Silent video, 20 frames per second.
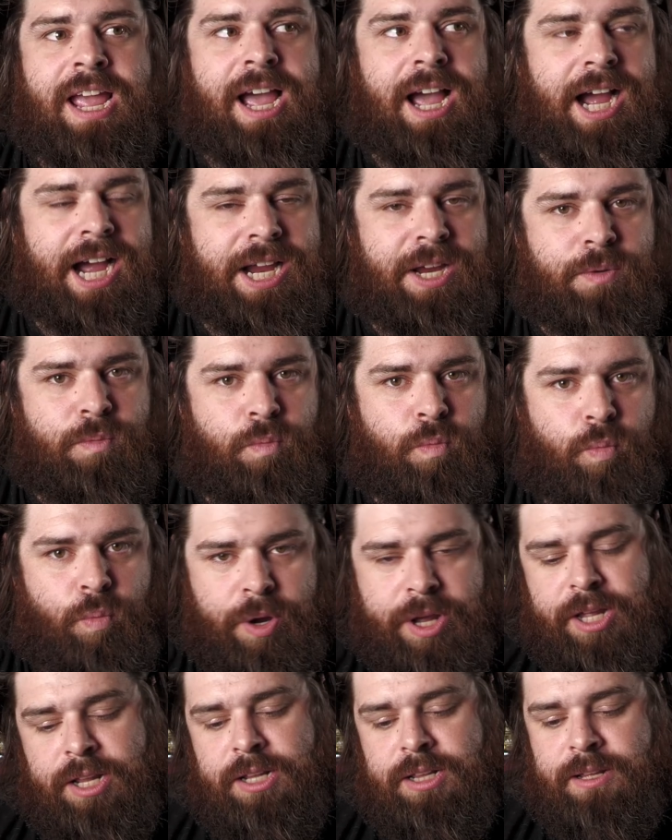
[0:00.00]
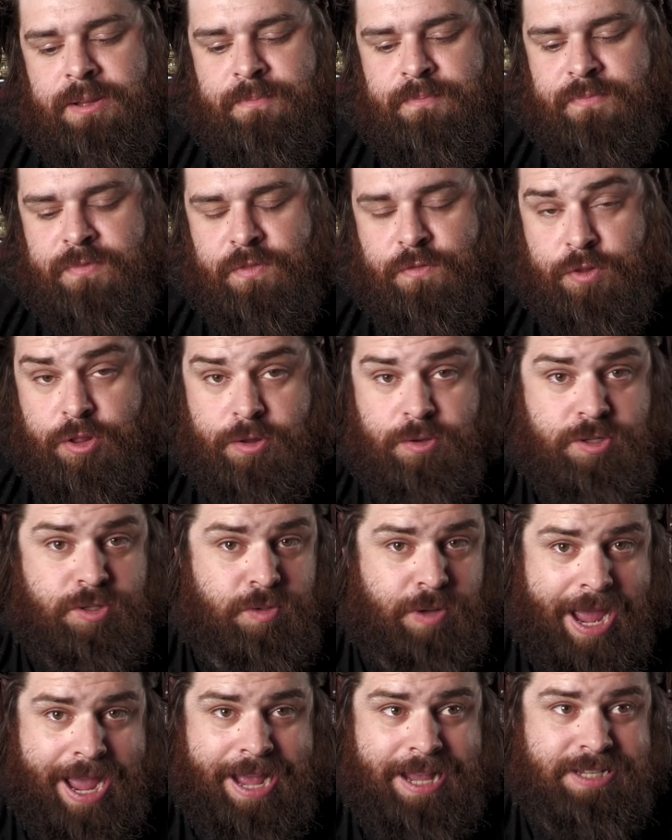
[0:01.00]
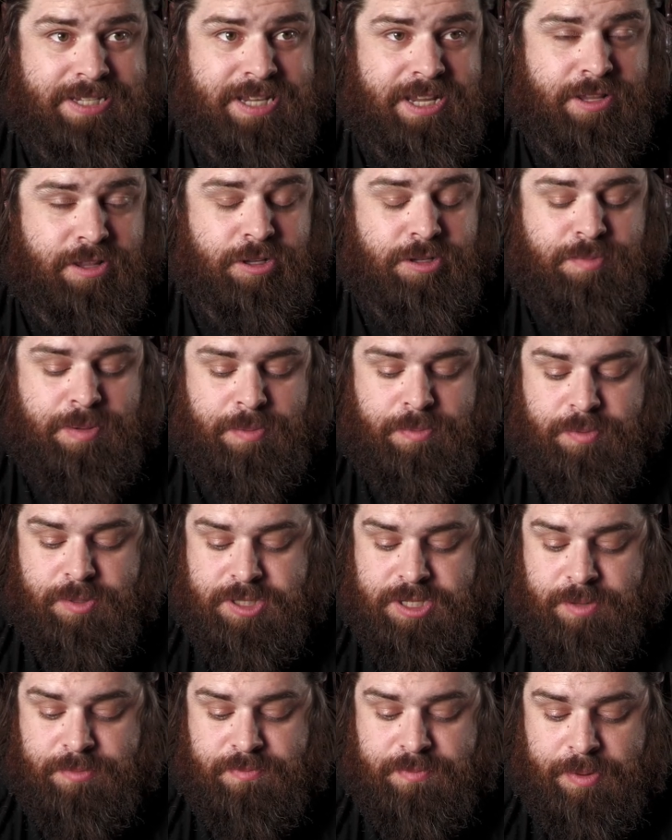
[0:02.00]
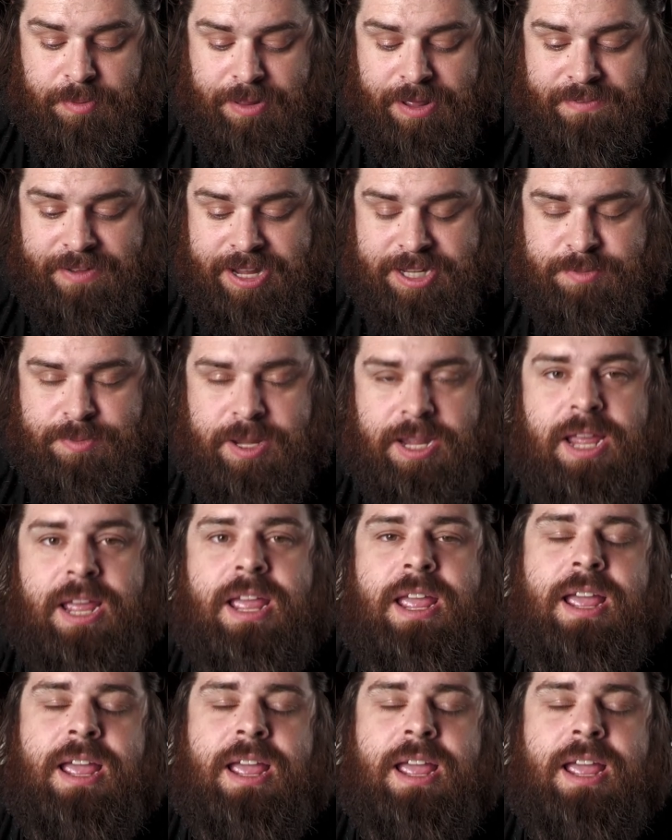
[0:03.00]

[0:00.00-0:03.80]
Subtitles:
I will, for those asking, some people have asked me,